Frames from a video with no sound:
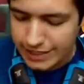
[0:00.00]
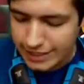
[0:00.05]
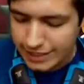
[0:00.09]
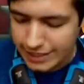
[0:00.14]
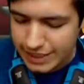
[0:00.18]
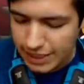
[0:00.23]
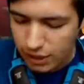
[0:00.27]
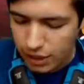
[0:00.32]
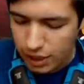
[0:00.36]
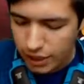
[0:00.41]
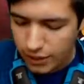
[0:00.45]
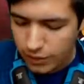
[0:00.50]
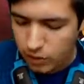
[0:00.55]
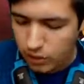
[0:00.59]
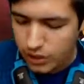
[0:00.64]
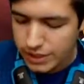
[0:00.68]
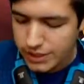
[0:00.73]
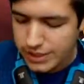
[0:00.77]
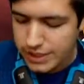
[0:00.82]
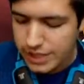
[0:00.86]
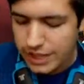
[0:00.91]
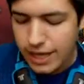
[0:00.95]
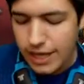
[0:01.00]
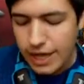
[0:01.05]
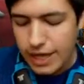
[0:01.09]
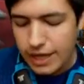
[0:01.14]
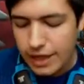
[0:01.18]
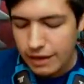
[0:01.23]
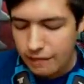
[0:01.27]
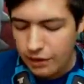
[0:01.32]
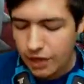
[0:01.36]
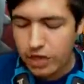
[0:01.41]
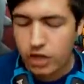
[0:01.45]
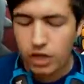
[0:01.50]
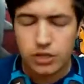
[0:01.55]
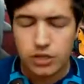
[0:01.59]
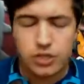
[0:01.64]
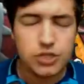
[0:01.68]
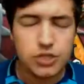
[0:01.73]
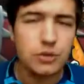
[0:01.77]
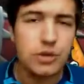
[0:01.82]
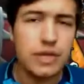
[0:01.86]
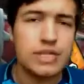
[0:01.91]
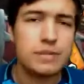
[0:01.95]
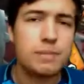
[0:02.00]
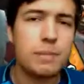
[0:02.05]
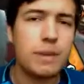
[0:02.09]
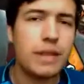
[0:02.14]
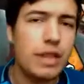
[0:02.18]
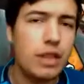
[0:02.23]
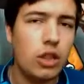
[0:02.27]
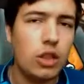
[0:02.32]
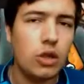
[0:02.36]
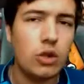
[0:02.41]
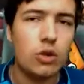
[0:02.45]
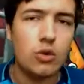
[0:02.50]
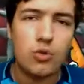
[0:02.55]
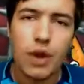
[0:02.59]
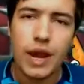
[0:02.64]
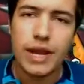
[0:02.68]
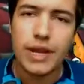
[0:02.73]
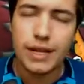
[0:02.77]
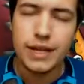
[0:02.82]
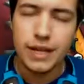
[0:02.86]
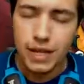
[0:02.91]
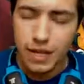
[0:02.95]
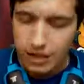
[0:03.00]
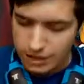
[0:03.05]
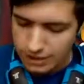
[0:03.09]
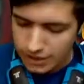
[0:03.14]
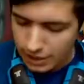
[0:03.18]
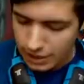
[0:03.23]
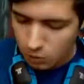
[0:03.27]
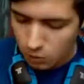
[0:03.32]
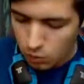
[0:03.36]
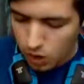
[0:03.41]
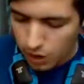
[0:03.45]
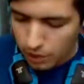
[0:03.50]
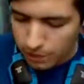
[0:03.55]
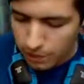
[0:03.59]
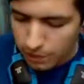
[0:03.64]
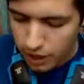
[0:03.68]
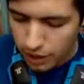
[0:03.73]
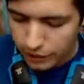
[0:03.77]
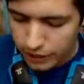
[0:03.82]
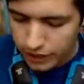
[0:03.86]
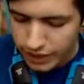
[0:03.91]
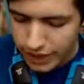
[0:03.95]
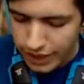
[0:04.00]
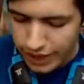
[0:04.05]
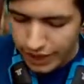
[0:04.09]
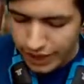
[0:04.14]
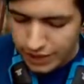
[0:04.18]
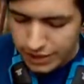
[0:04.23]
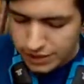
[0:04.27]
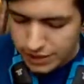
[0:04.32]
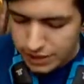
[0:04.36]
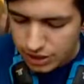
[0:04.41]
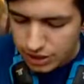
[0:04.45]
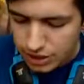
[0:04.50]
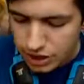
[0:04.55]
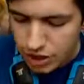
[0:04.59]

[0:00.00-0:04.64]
detail, high quality, they're very cartoonish, but they look great, they work perfectly, and